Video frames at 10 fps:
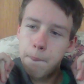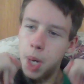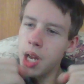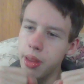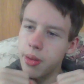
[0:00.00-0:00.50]

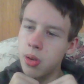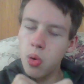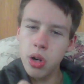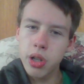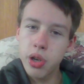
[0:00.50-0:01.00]
But in
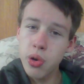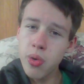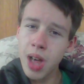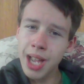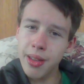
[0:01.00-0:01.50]
order to do
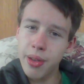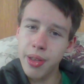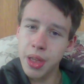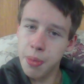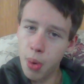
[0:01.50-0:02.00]
that, to
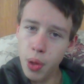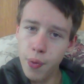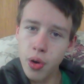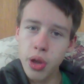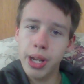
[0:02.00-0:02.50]
see the
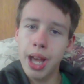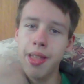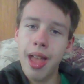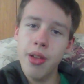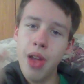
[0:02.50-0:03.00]
bonus video,
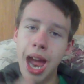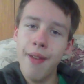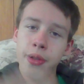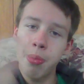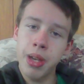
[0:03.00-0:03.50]
you
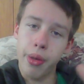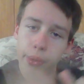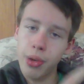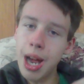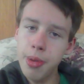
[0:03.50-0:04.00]
have to be
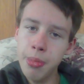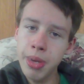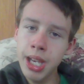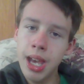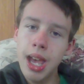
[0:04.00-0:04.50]
subscribed to
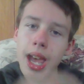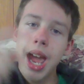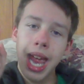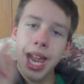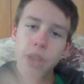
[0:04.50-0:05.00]
me.
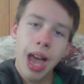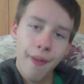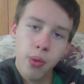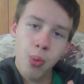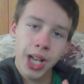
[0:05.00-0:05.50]
And you
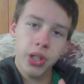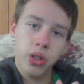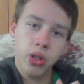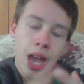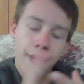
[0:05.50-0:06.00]
have to
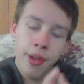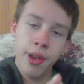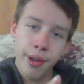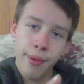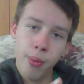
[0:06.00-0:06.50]

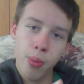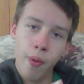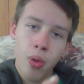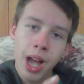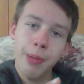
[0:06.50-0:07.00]

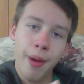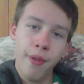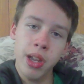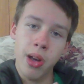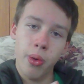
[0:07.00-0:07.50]
like my
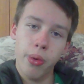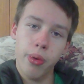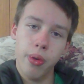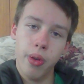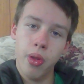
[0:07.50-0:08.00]

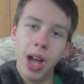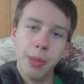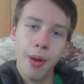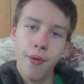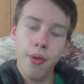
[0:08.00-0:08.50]
videos.
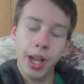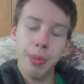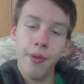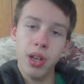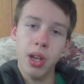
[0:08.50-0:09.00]
Like my
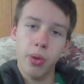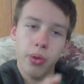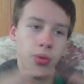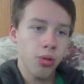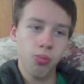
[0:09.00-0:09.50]

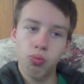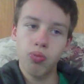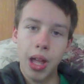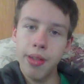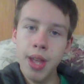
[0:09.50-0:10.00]
videos.
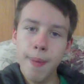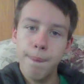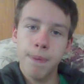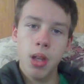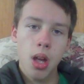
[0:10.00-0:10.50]
That's it.